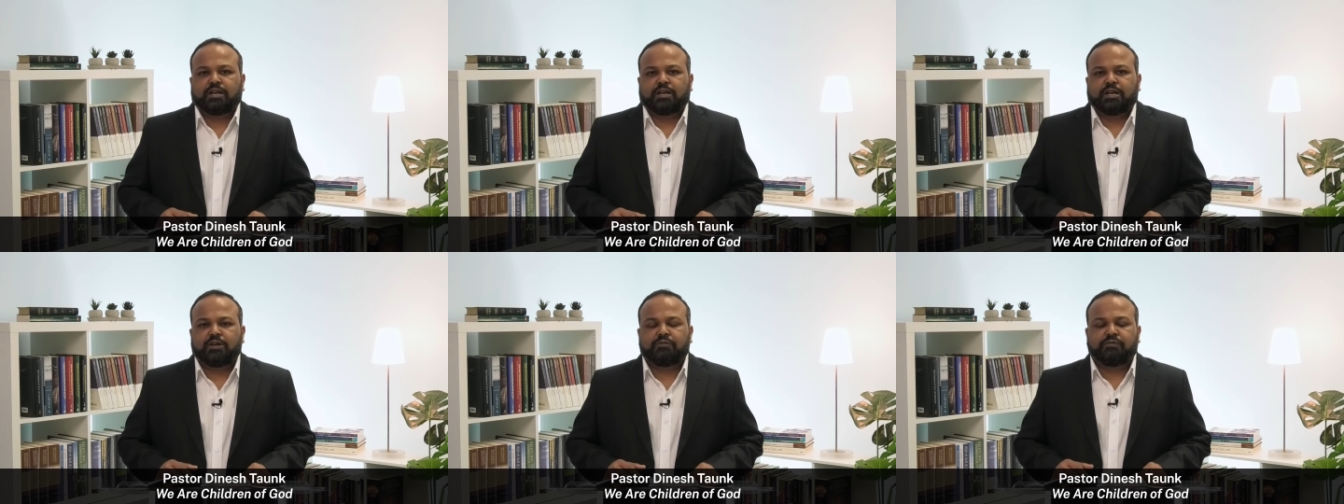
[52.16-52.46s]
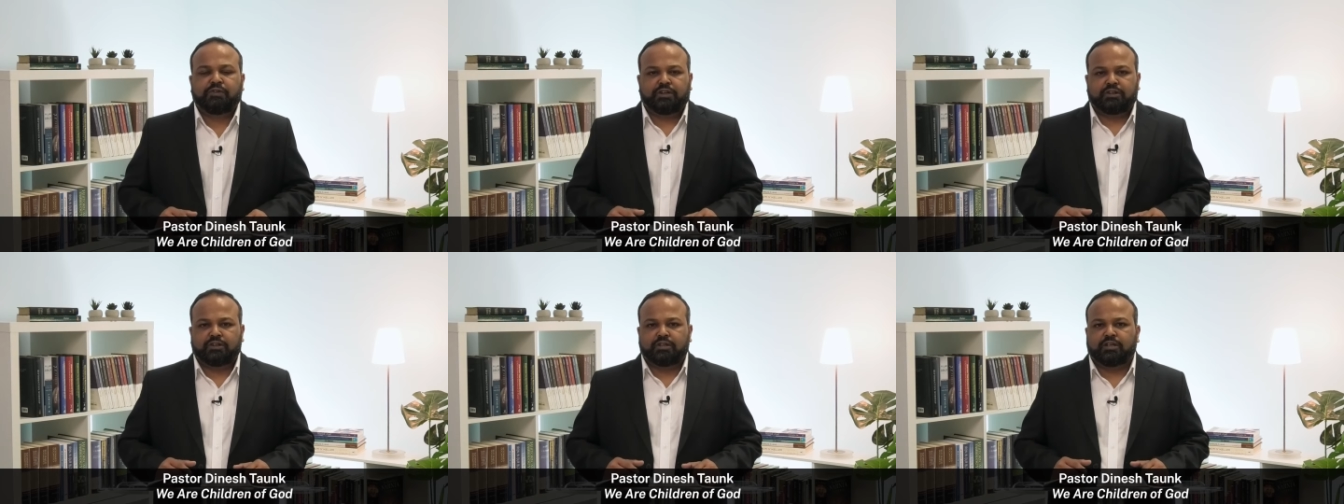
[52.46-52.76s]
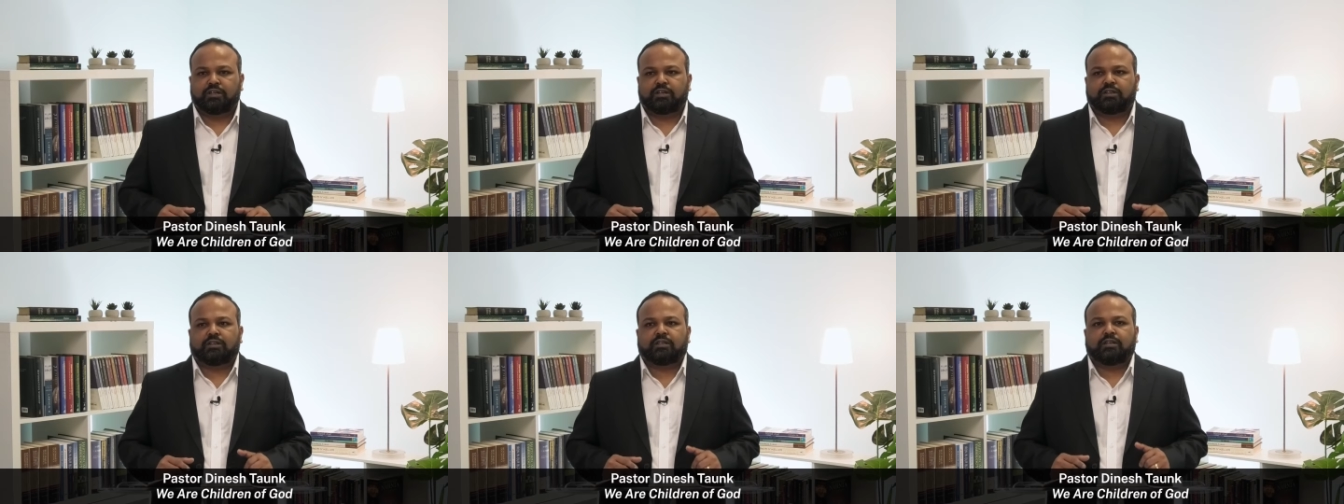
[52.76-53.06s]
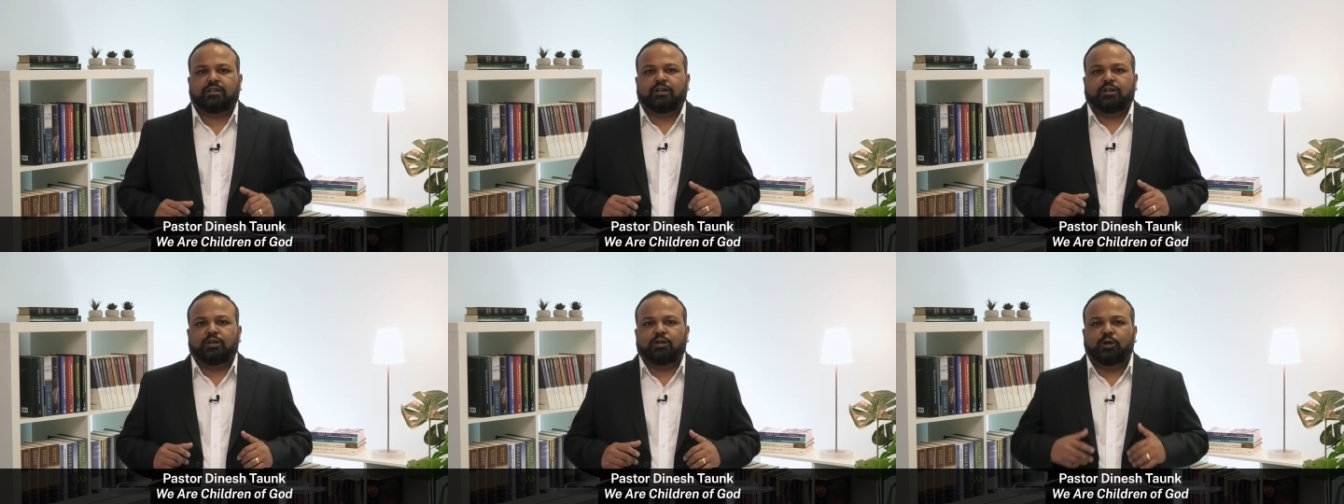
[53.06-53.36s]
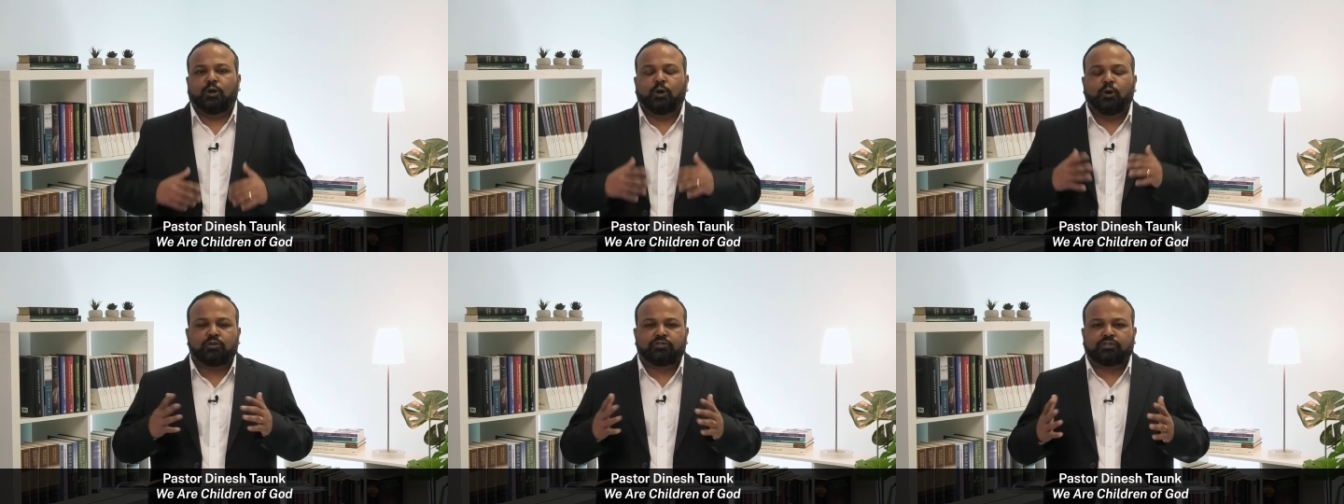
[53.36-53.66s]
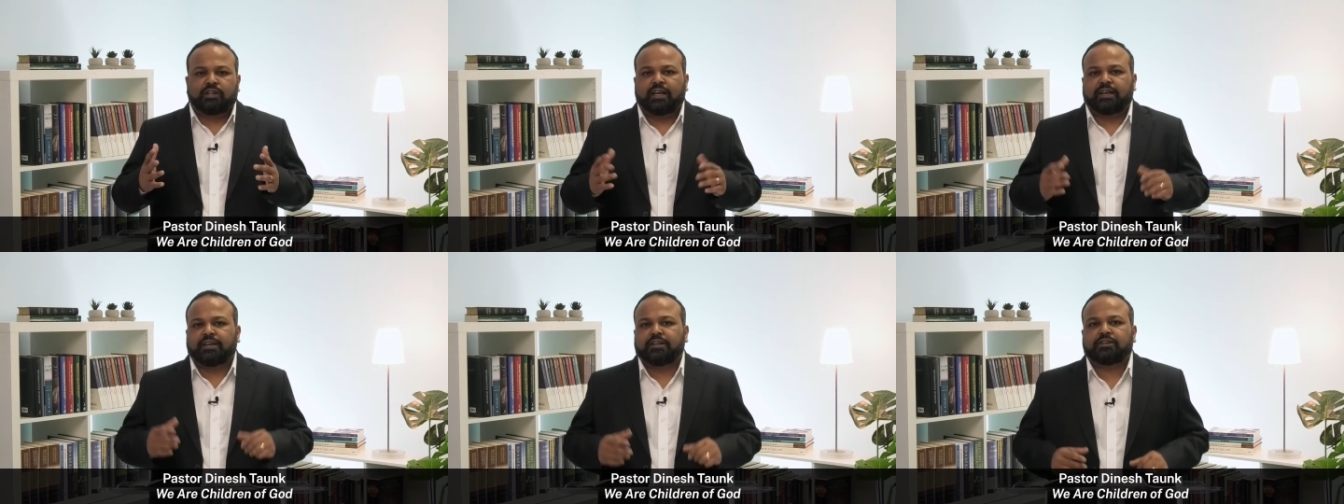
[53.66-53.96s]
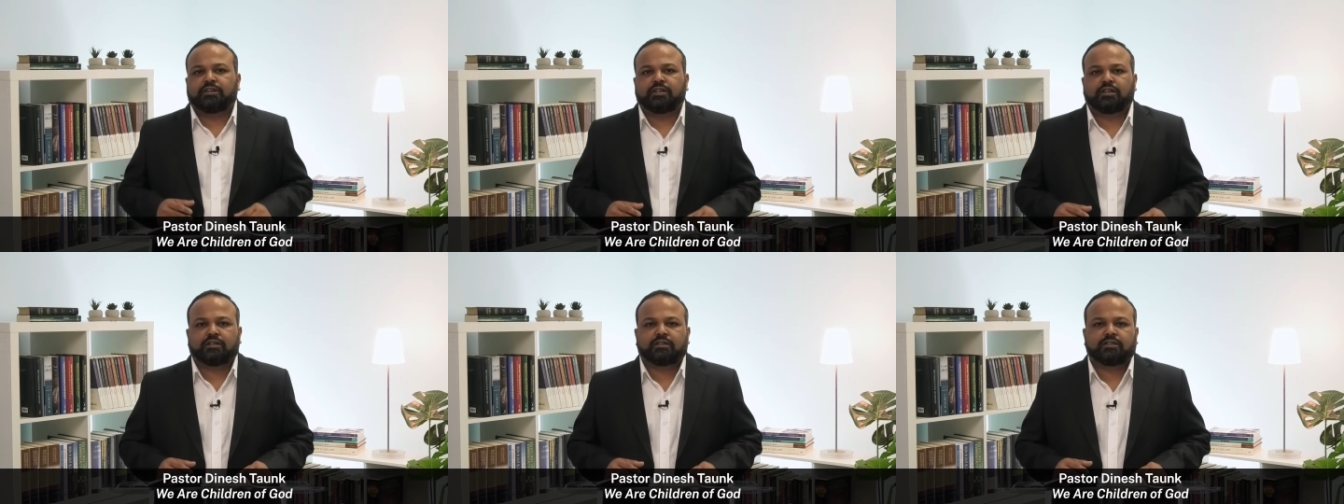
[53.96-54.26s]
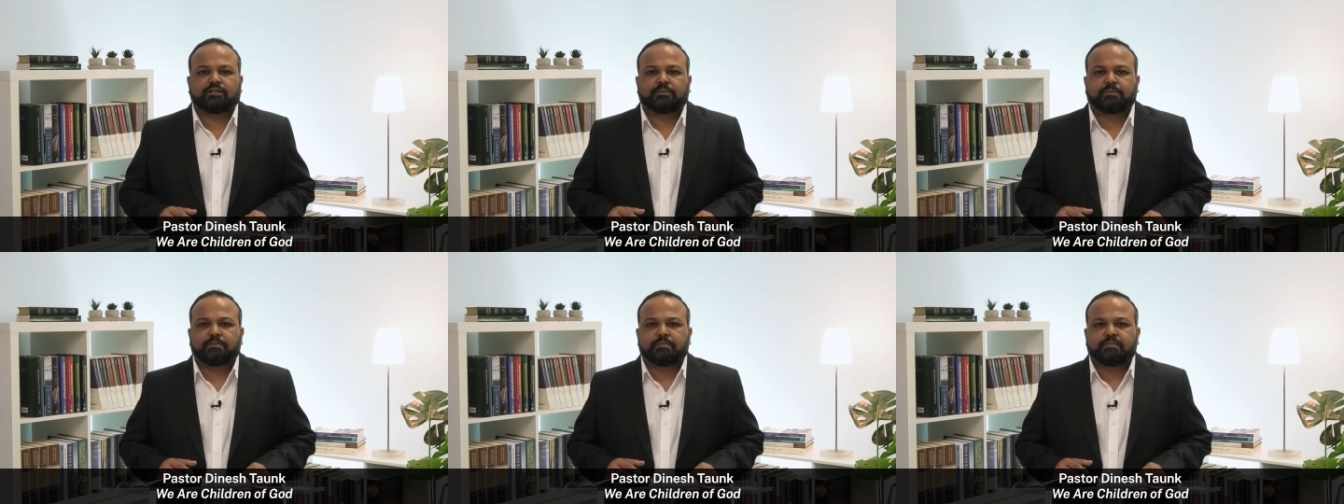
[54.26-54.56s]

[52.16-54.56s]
If it looks like a duck,